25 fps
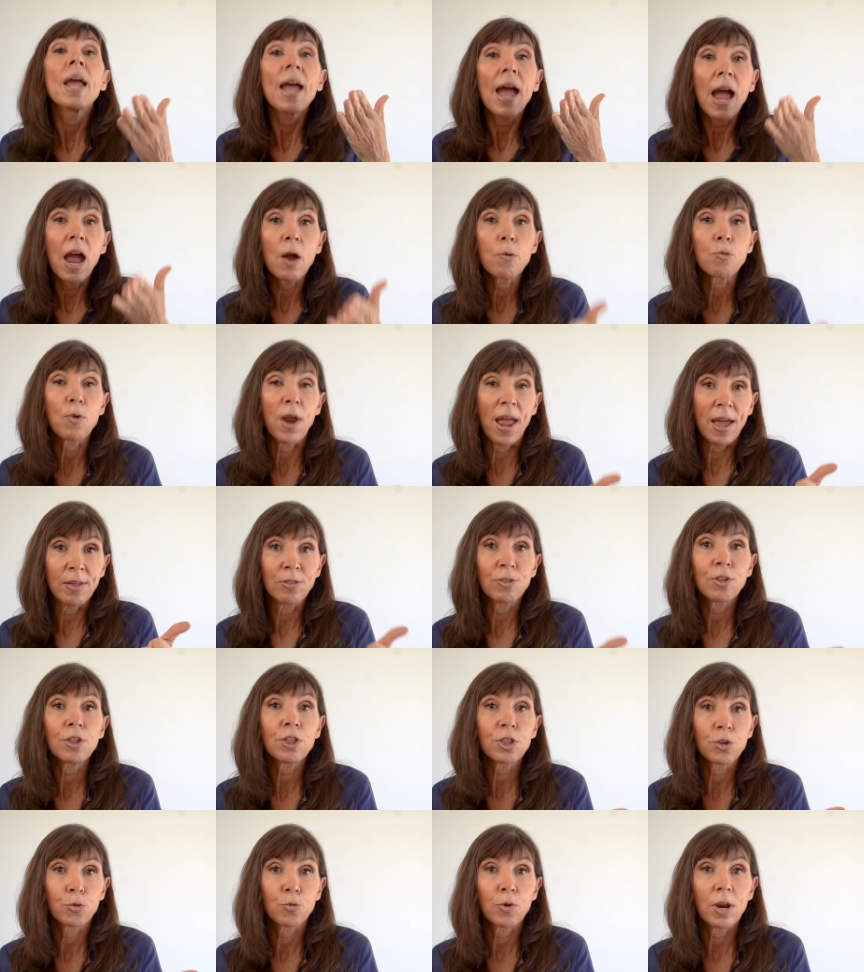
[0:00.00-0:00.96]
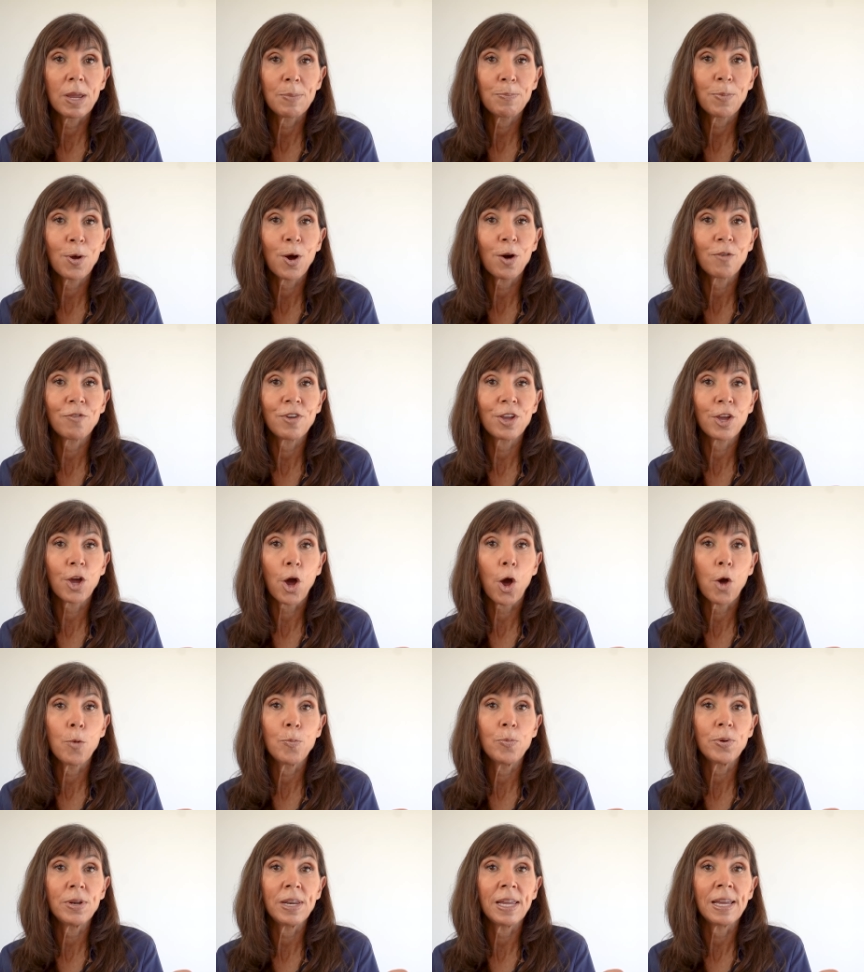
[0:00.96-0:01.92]
around the three pelvic
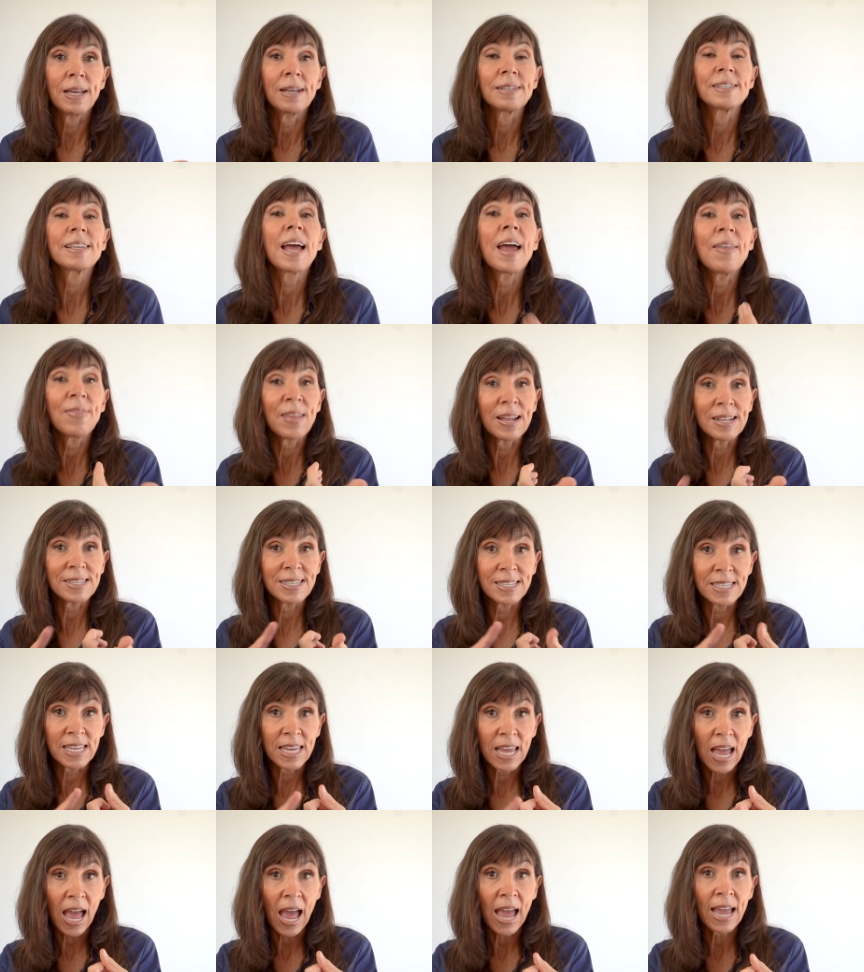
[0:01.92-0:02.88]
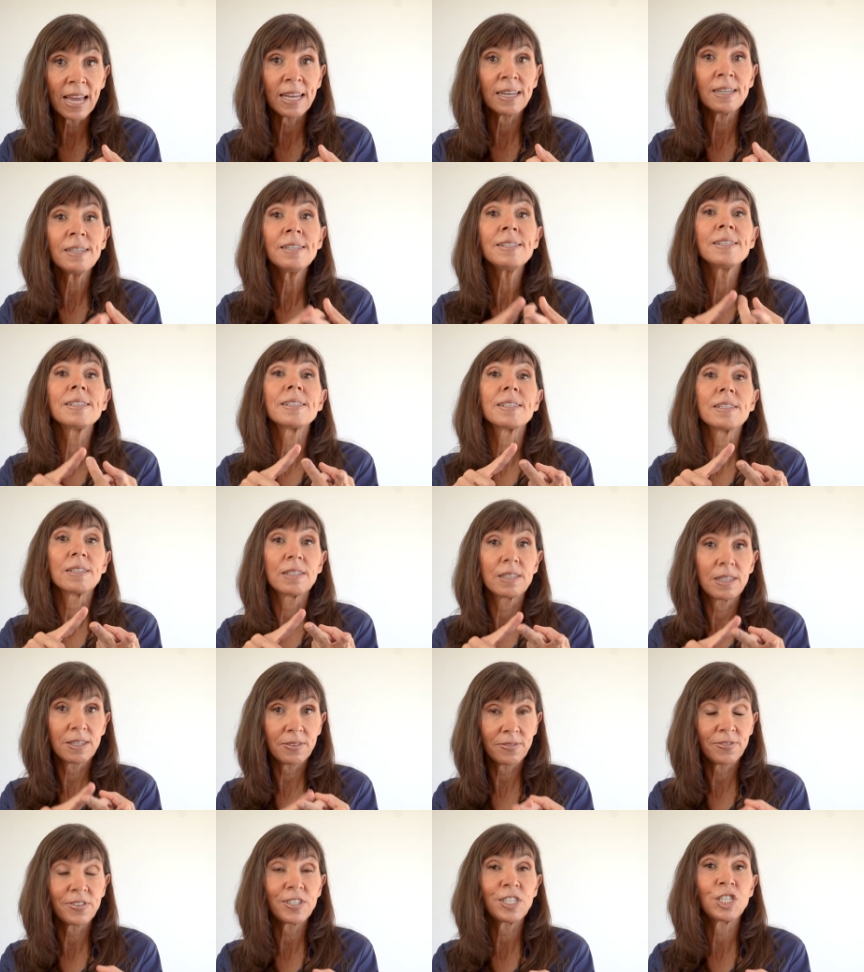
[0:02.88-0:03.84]
openings, and that's the anus,
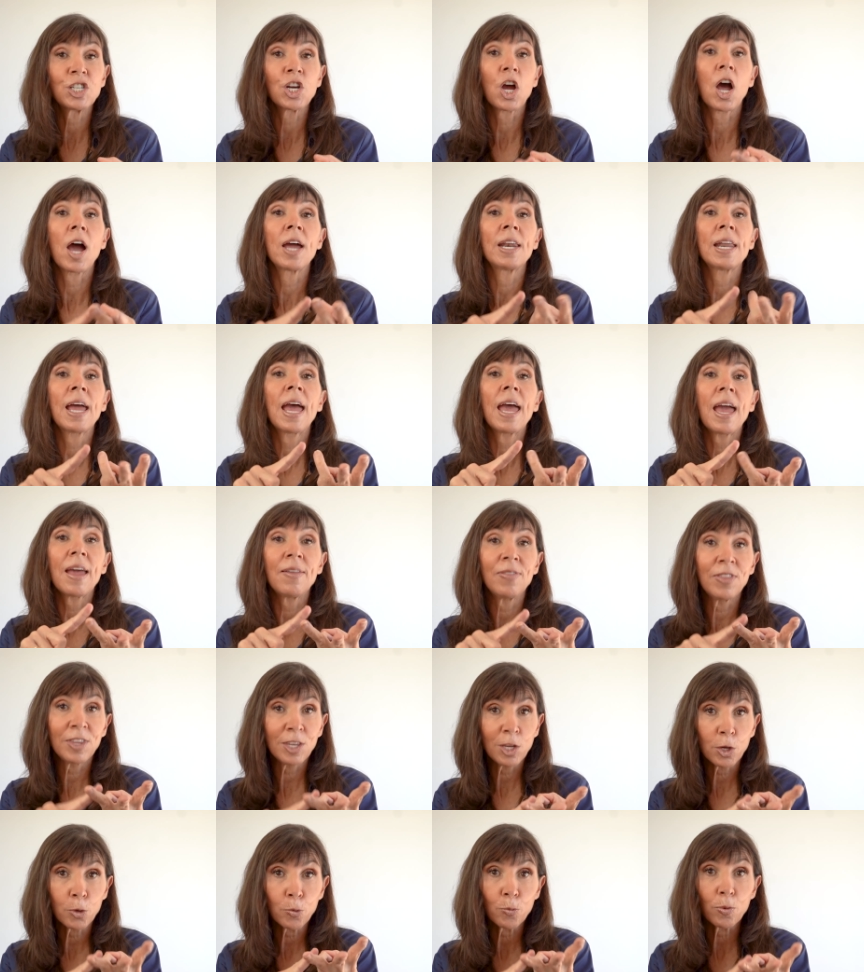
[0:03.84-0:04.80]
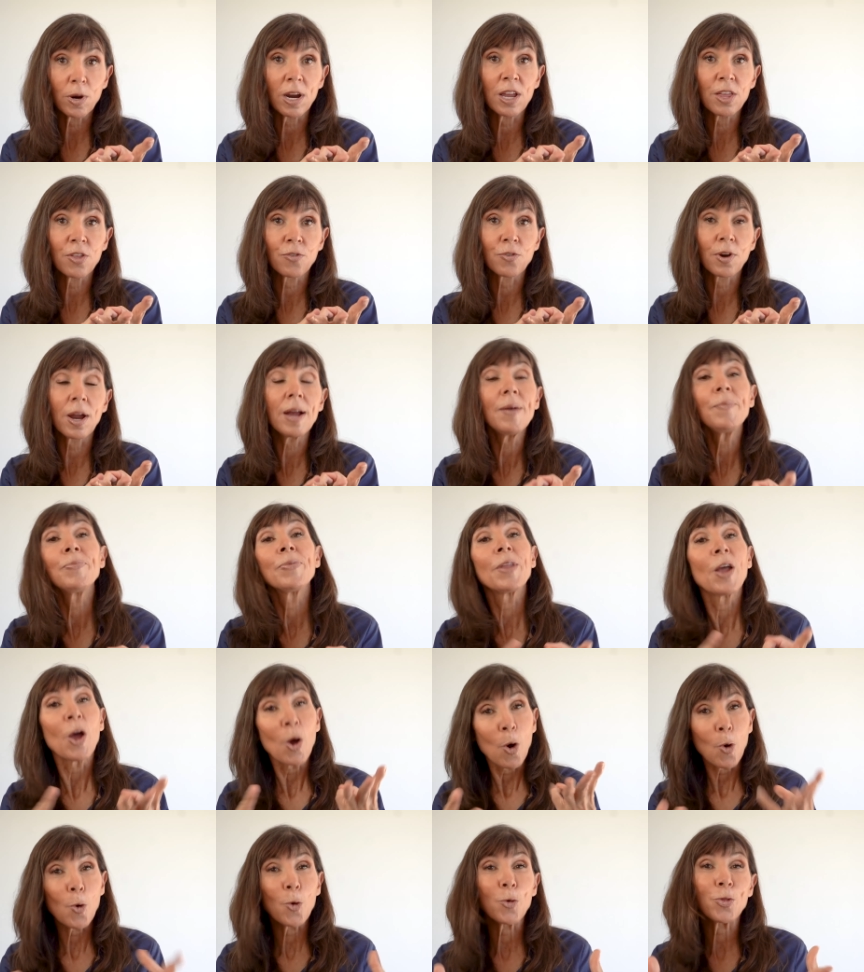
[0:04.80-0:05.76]
the vagina and the urethra,
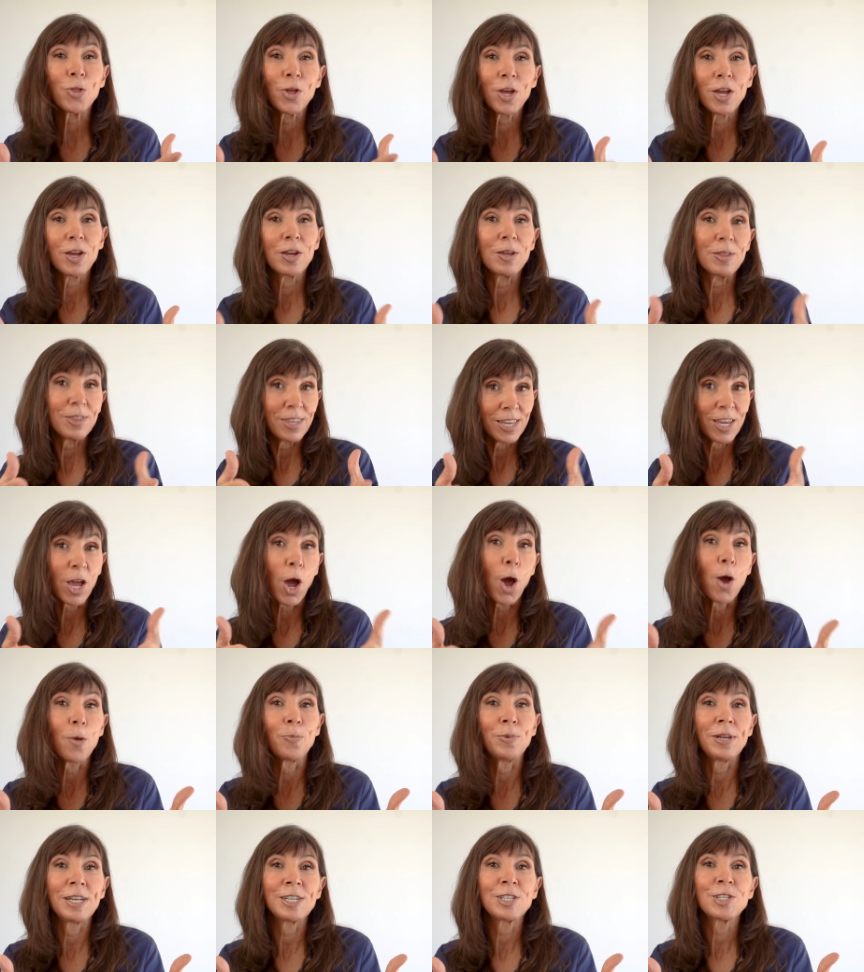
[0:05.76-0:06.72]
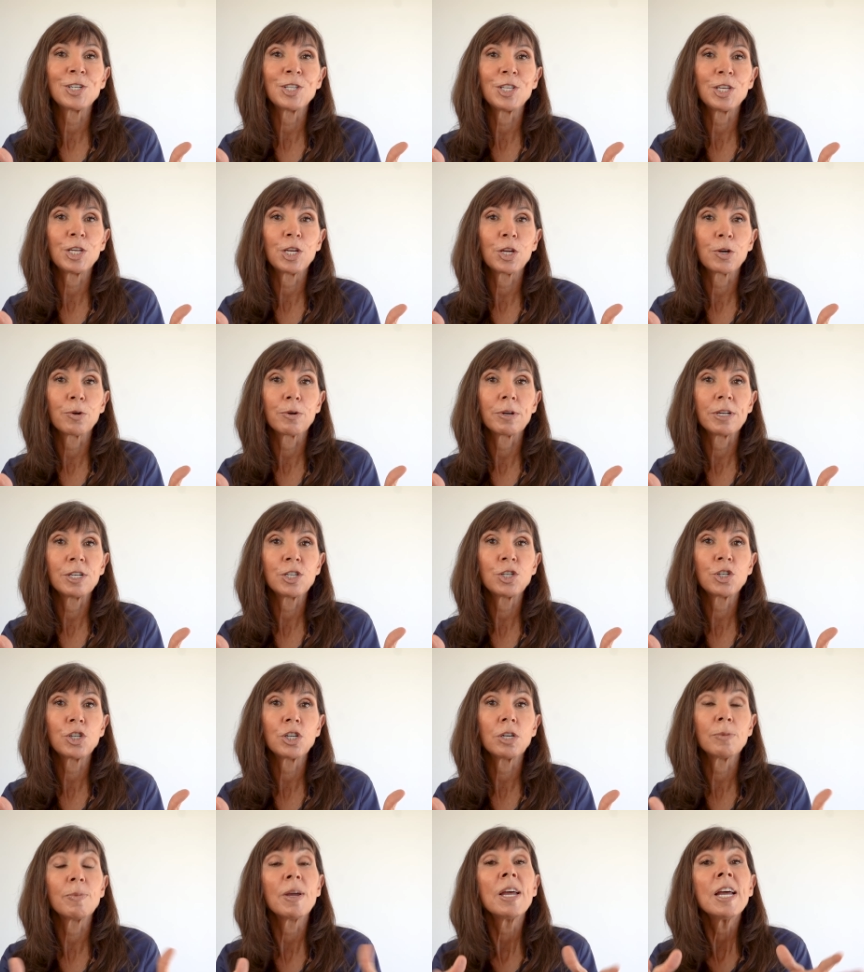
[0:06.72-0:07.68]
or the opening to the urine
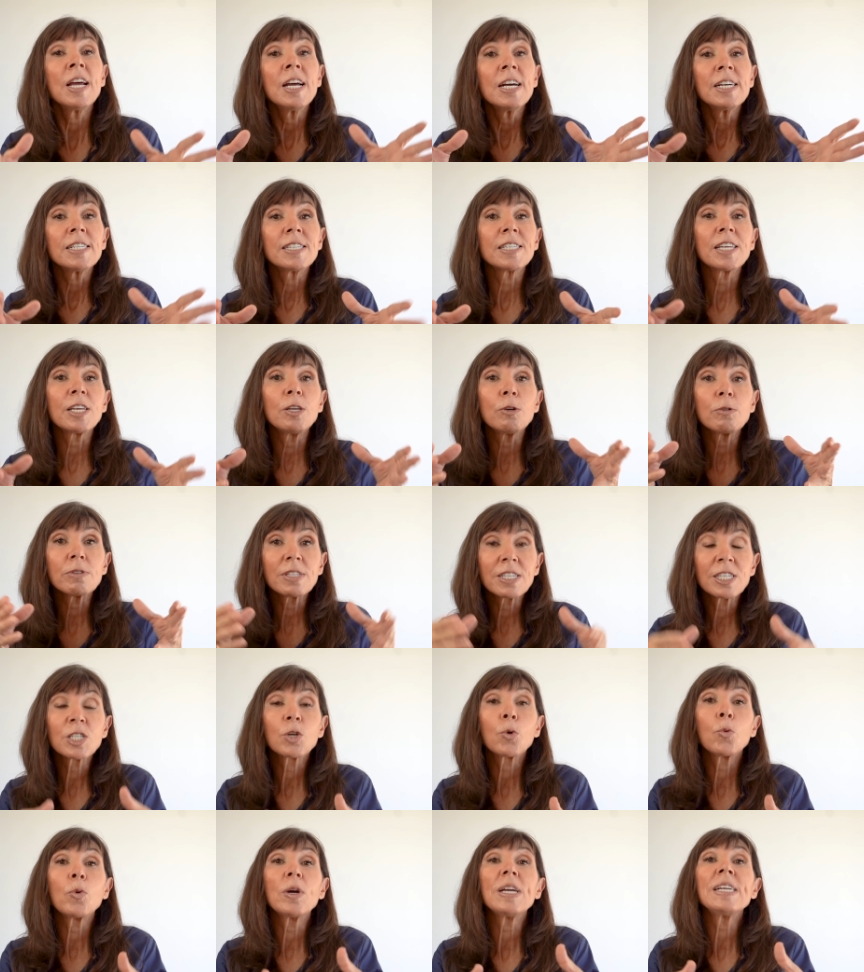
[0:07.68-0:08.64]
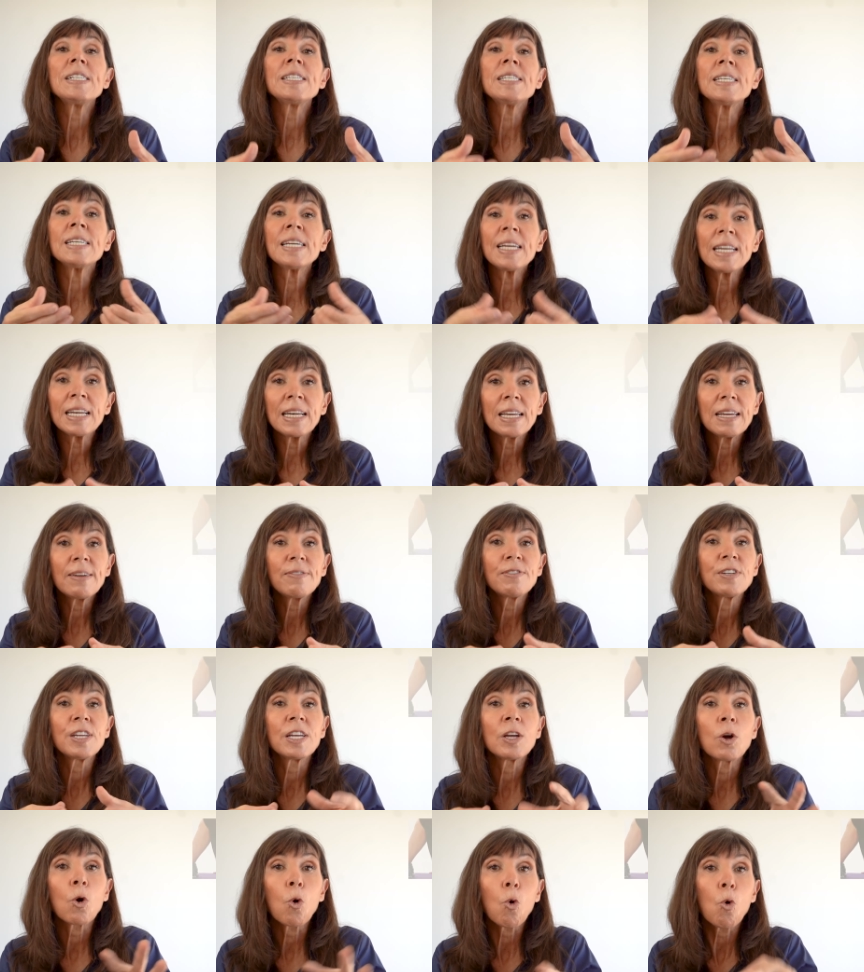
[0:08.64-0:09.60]
tube. So you're squeezing and
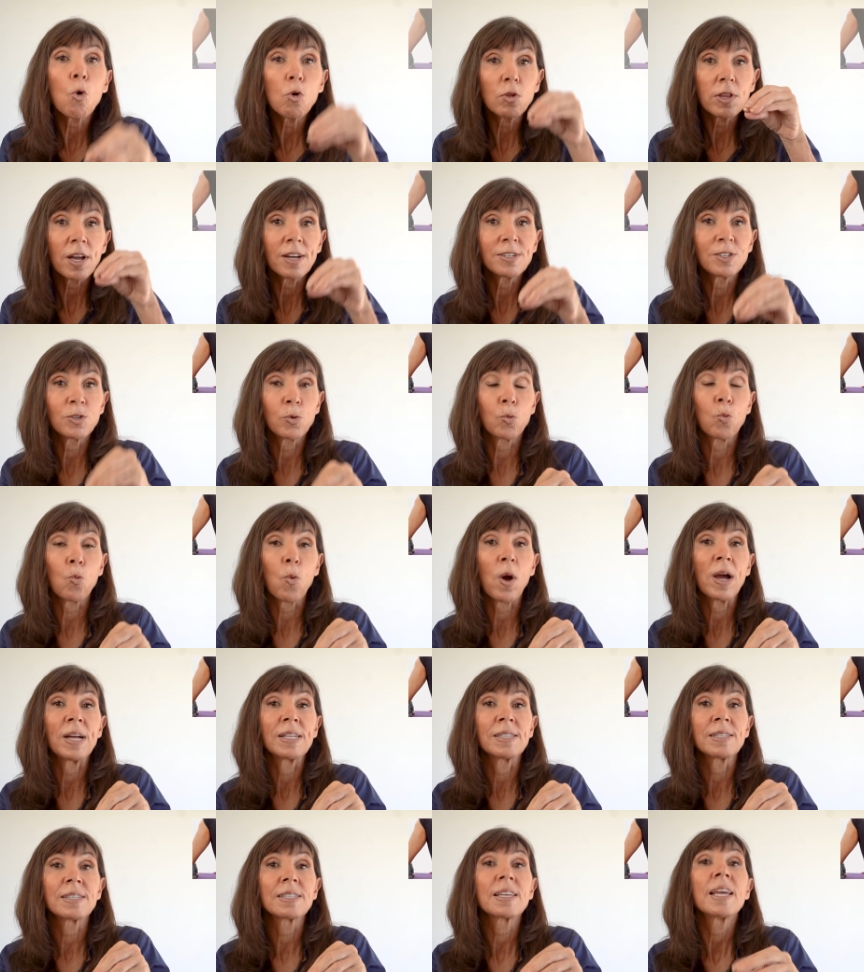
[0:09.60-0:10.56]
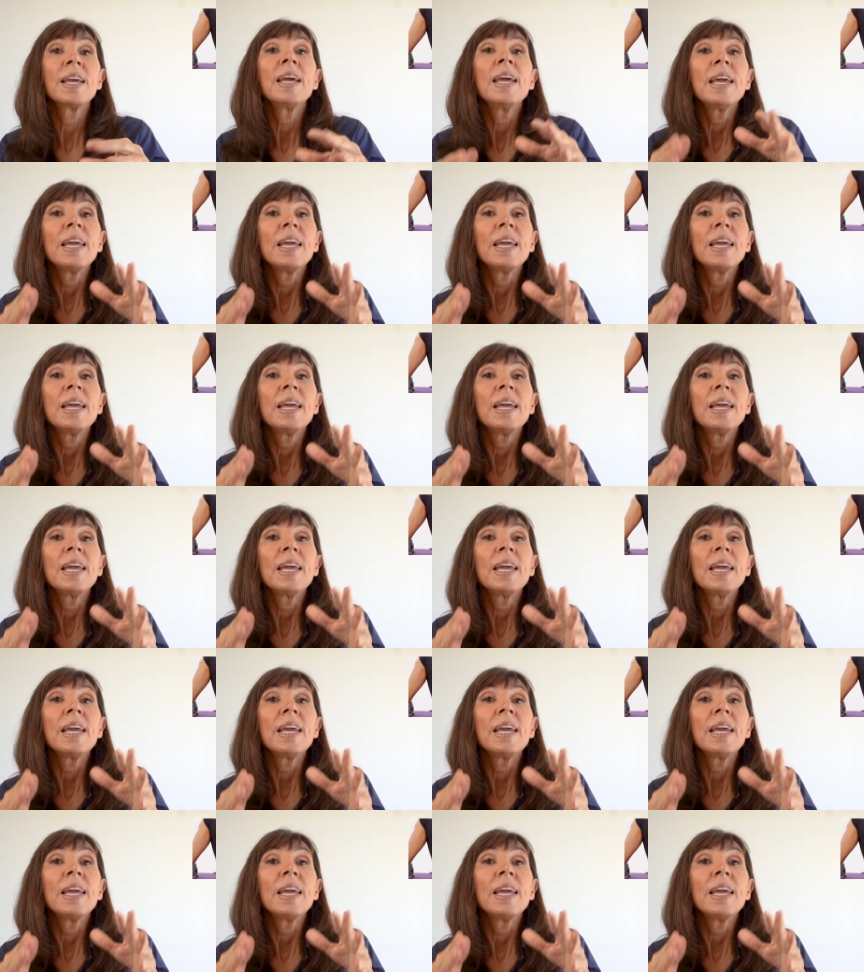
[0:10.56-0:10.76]
lifting all those at once.